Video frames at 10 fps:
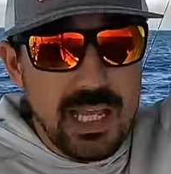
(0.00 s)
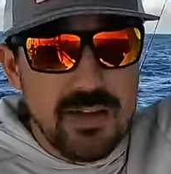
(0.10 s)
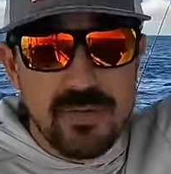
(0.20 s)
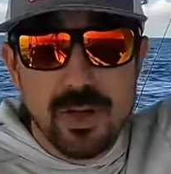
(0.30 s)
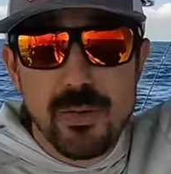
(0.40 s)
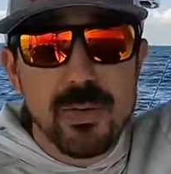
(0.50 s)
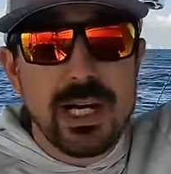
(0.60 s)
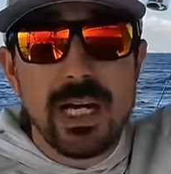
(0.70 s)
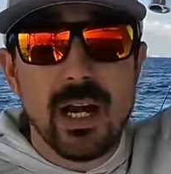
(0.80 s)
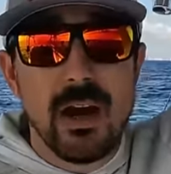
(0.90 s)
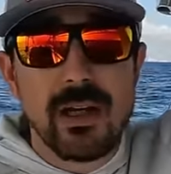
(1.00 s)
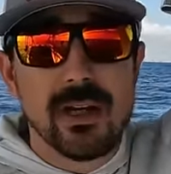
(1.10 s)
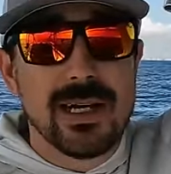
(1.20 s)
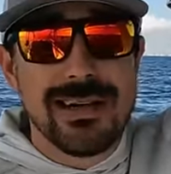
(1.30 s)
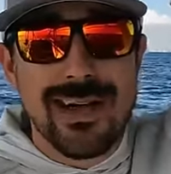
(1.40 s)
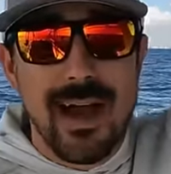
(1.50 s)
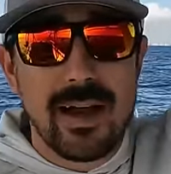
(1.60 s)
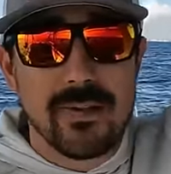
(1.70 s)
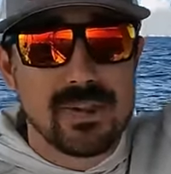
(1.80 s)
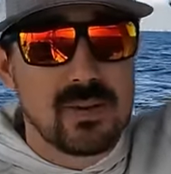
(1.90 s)
if you're reading under a
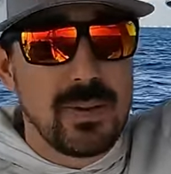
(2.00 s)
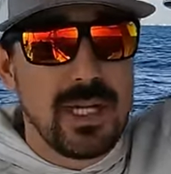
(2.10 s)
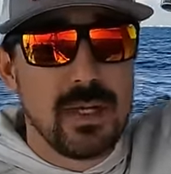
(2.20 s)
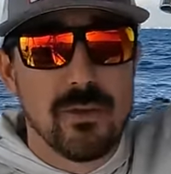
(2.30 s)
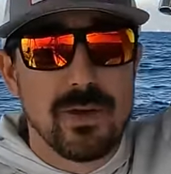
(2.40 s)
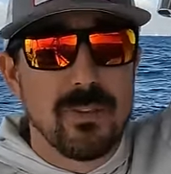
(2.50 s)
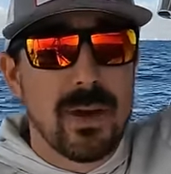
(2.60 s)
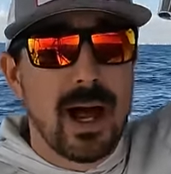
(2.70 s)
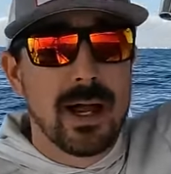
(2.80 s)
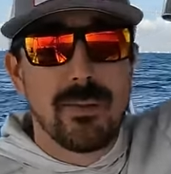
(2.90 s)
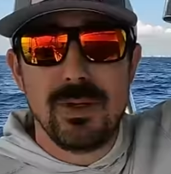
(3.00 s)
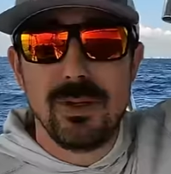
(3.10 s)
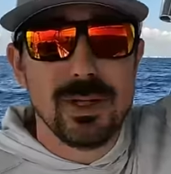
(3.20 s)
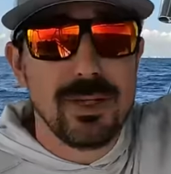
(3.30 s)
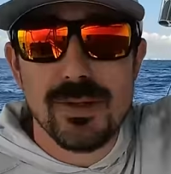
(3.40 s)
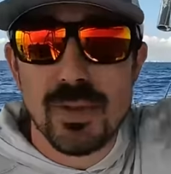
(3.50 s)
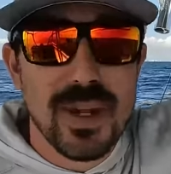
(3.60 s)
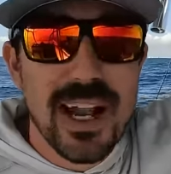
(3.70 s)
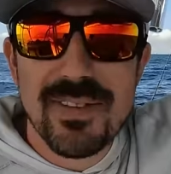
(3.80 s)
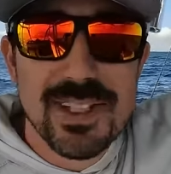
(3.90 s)
knot of speed over the bottom, you can use
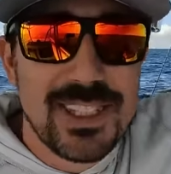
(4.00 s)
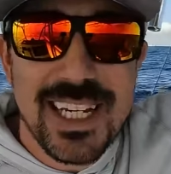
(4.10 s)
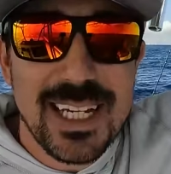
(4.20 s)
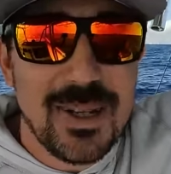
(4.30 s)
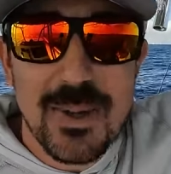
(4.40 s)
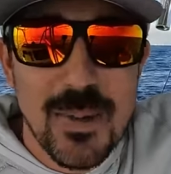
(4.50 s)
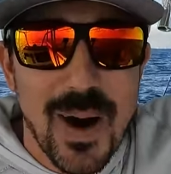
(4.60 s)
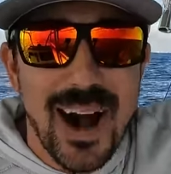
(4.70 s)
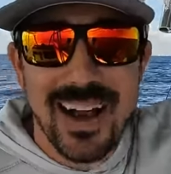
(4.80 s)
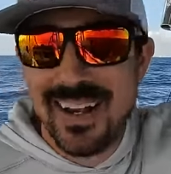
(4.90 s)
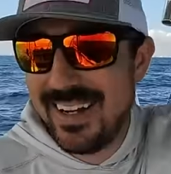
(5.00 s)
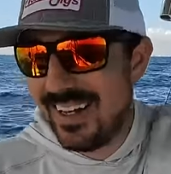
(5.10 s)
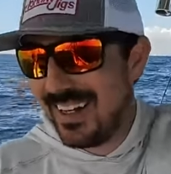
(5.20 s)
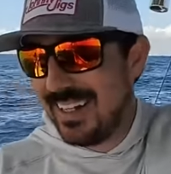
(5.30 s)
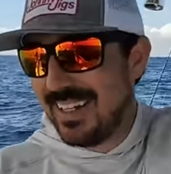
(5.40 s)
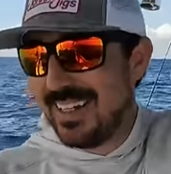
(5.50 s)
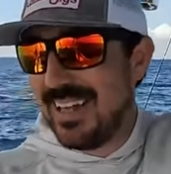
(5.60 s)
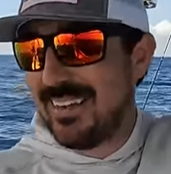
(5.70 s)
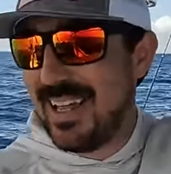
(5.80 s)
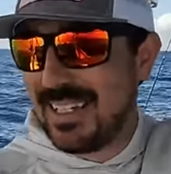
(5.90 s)
whatever jig you want. You
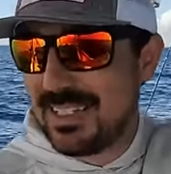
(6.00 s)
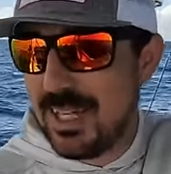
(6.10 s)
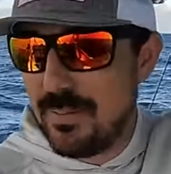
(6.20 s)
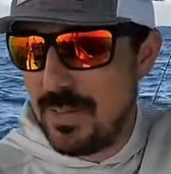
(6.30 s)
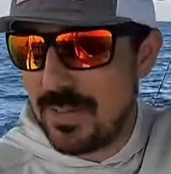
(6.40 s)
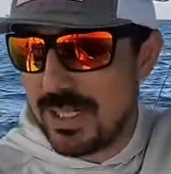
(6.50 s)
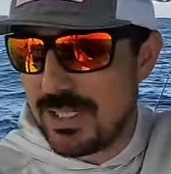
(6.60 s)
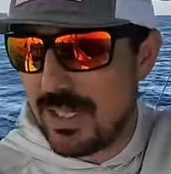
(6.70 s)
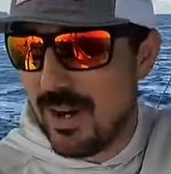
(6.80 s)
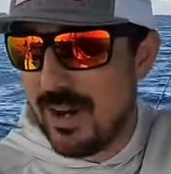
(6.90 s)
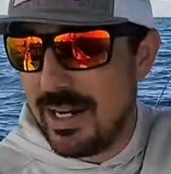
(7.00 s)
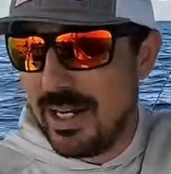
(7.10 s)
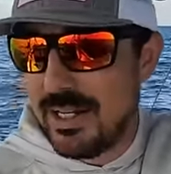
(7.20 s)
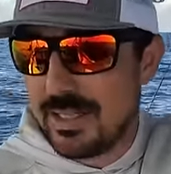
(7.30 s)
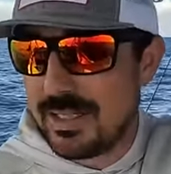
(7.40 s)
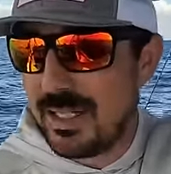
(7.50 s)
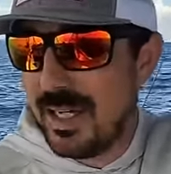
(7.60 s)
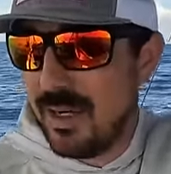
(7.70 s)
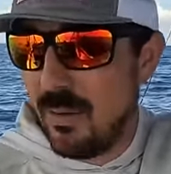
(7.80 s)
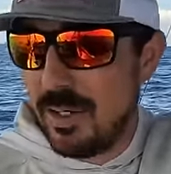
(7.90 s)
know, that's uh, music to our ears.
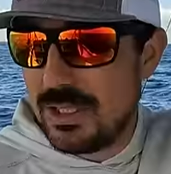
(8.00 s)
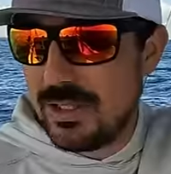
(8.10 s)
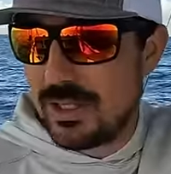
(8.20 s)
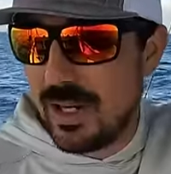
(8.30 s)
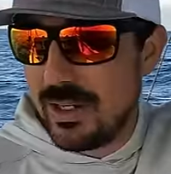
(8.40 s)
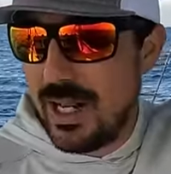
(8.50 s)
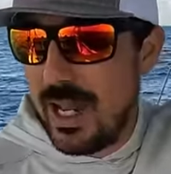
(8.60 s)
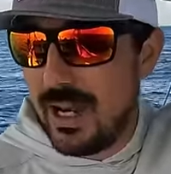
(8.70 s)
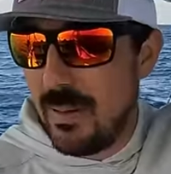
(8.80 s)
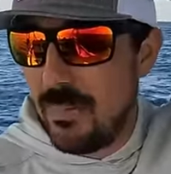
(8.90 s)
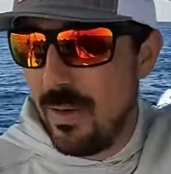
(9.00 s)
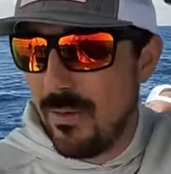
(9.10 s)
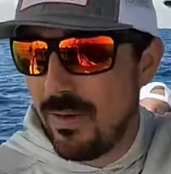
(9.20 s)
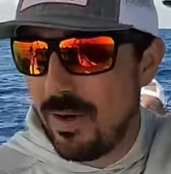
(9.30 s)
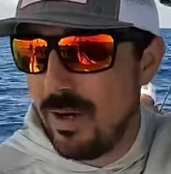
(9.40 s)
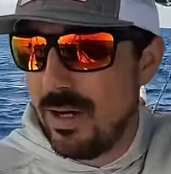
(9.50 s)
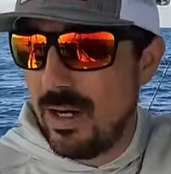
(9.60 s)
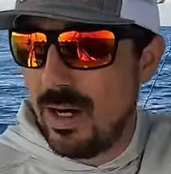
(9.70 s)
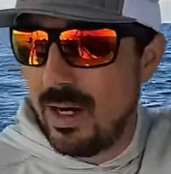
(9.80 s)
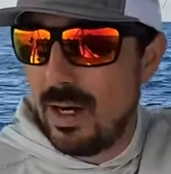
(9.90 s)
Once you start getting up over
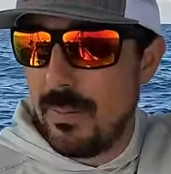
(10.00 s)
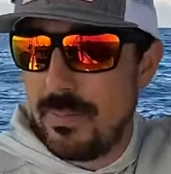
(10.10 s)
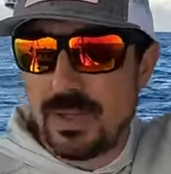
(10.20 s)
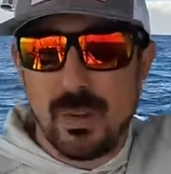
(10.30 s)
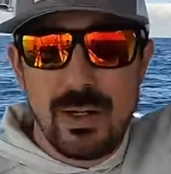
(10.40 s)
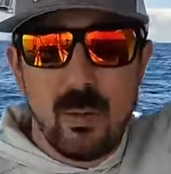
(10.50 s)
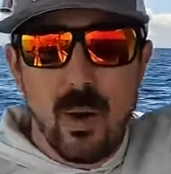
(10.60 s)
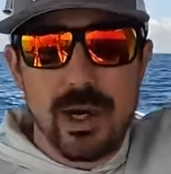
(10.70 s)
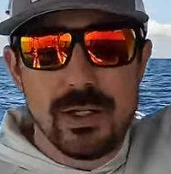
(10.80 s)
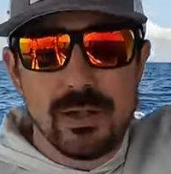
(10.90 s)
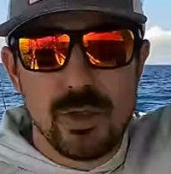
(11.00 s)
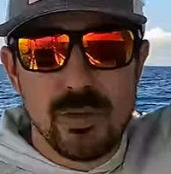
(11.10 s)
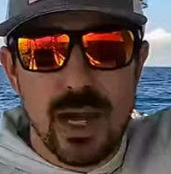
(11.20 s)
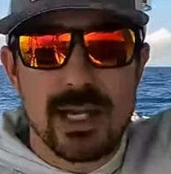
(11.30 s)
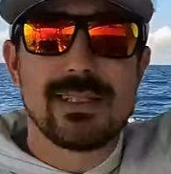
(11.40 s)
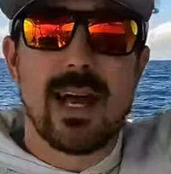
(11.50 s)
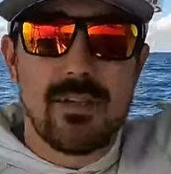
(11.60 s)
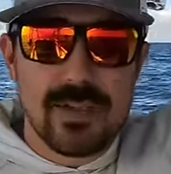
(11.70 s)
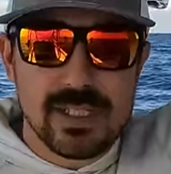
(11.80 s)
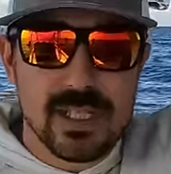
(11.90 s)
uh, between one and two knots,
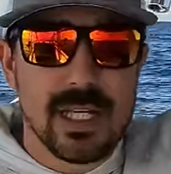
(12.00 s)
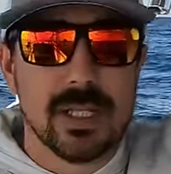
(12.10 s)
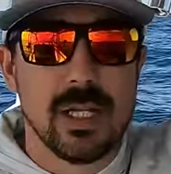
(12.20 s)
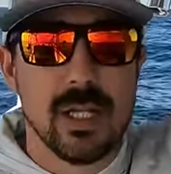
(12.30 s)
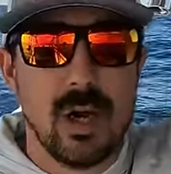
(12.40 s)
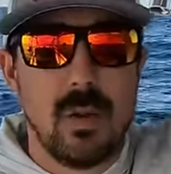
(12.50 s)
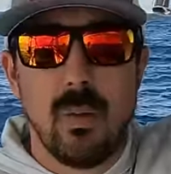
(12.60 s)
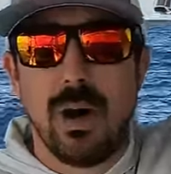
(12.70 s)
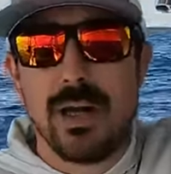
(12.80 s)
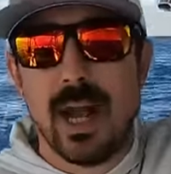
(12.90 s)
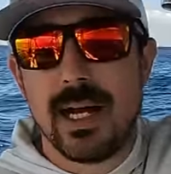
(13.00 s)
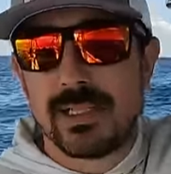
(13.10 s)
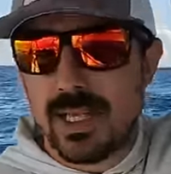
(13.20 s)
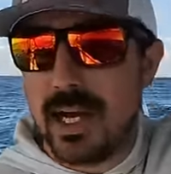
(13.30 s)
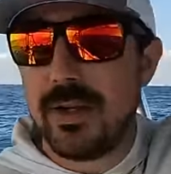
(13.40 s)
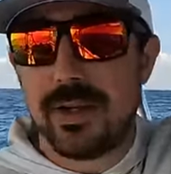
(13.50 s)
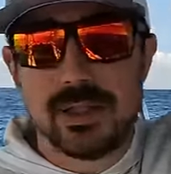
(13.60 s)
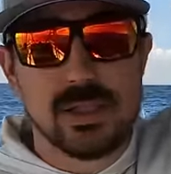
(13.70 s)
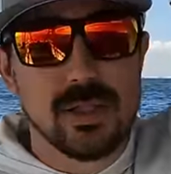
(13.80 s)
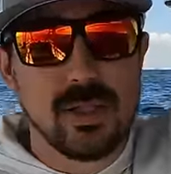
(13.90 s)
obviously on the low one knot side, you
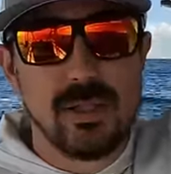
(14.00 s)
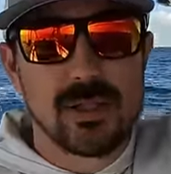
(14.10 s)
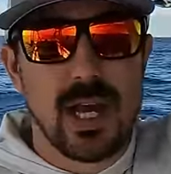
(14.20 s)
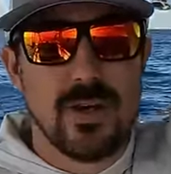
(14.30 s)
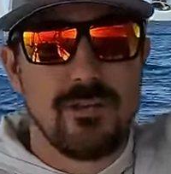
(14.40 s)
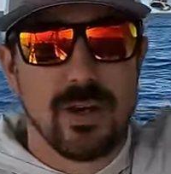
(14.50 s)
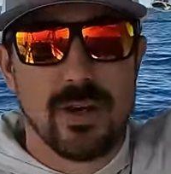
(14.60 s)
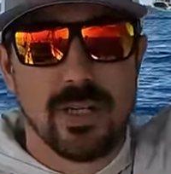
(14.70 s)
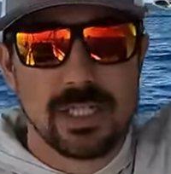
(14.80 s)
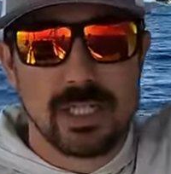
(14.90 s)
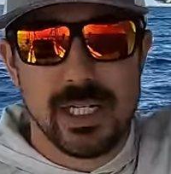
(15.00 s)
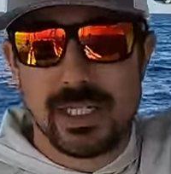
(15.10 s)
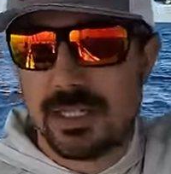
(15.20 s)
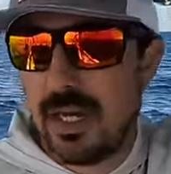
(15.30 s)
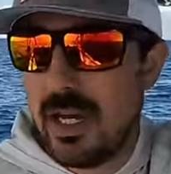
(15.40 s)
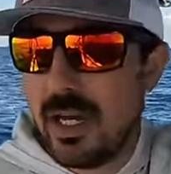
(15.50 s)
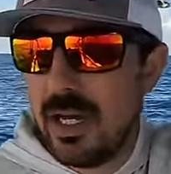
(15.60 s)
can still use high fluttering jigs.